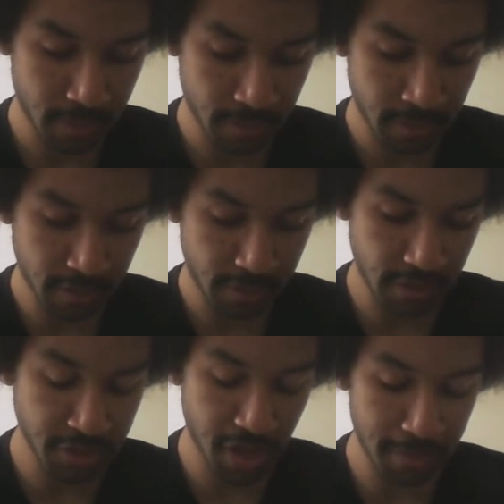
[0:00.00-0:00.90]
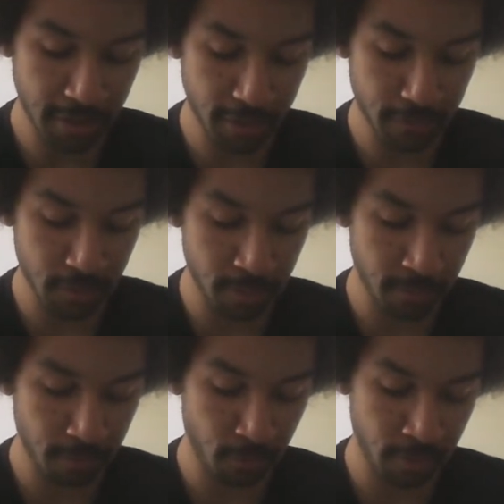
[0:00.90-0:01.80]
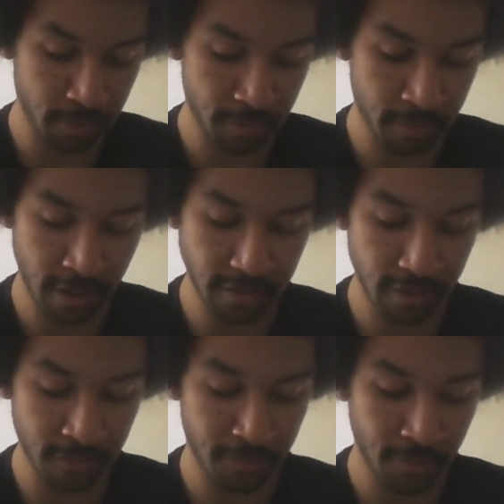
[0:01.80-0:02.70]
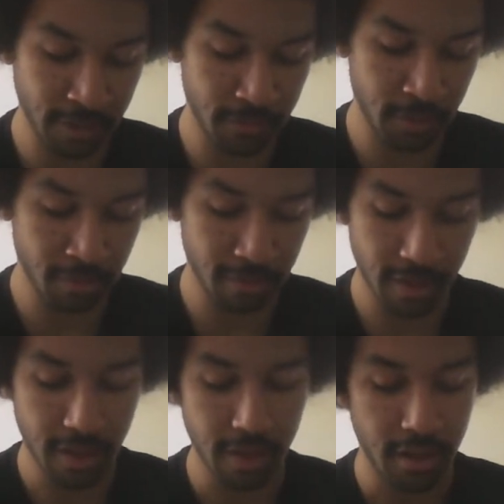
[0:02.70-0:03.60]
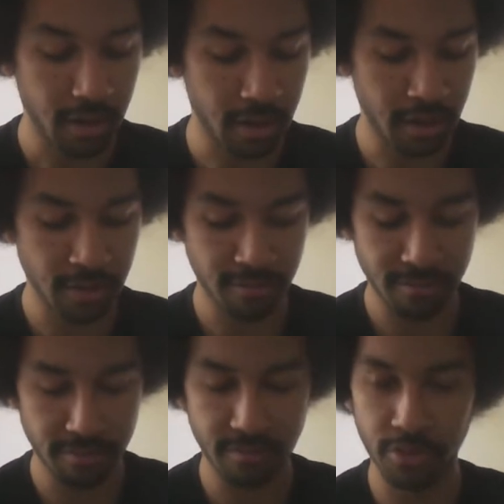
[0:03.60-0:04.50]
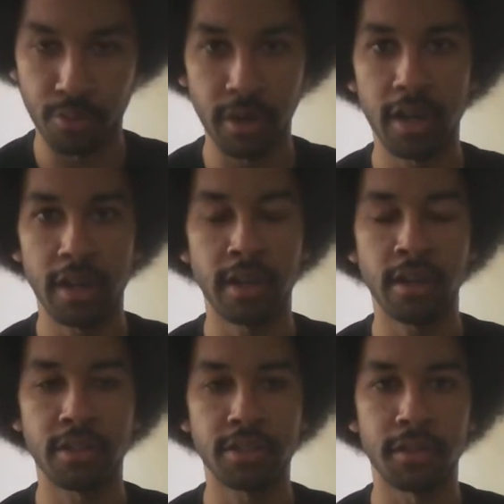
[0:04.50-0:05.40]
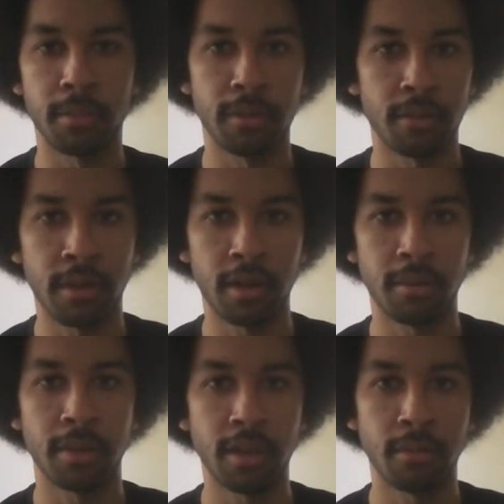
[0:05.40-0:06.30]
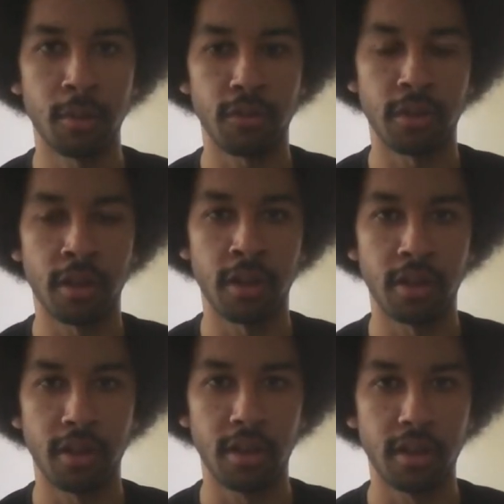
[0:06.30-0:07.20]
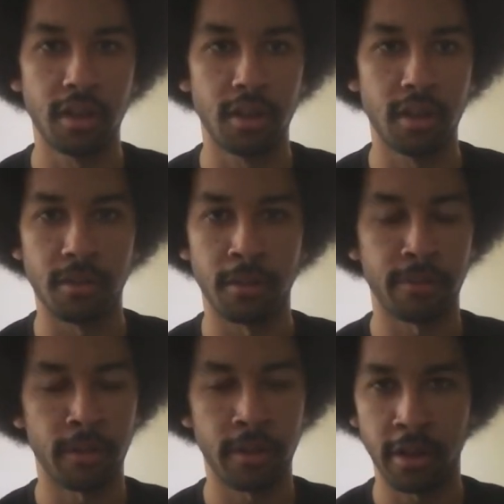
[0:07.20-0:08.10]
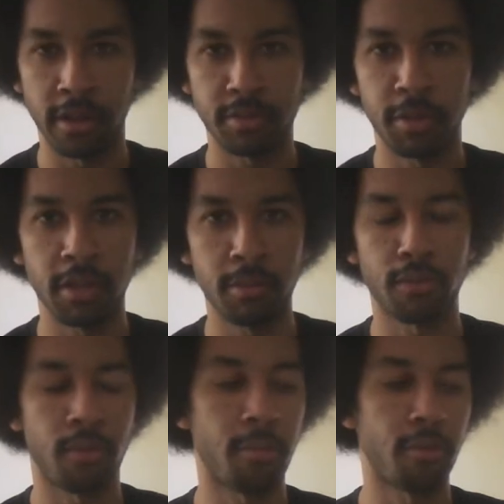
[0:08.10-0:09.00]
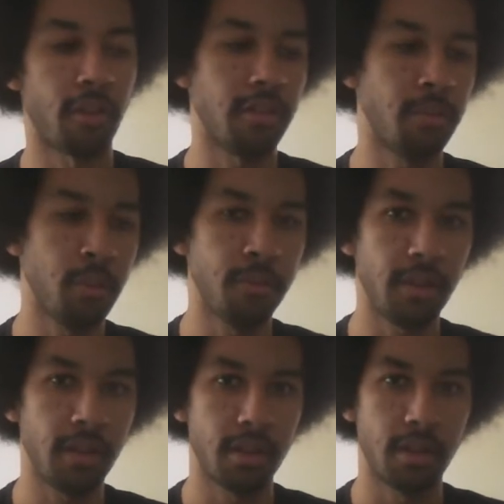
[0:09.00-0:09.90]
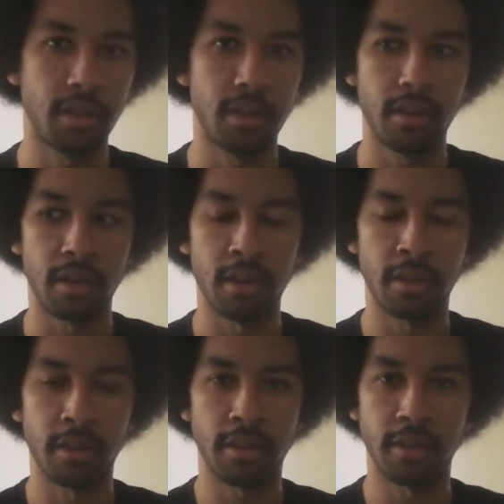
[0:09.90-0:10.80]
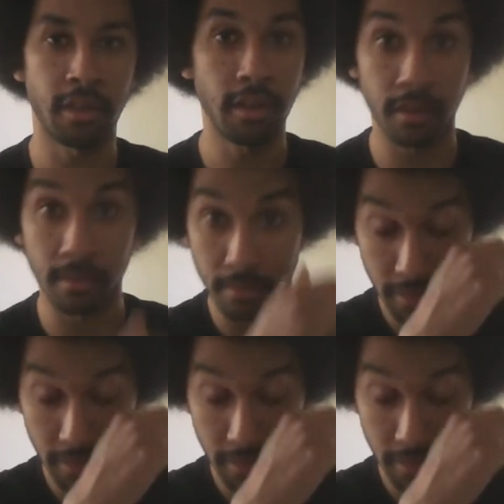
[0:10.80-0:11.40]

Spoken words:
16 Japanese films, 19 French films, and 29 English films. 29 being the most, English being the most represented movie this season.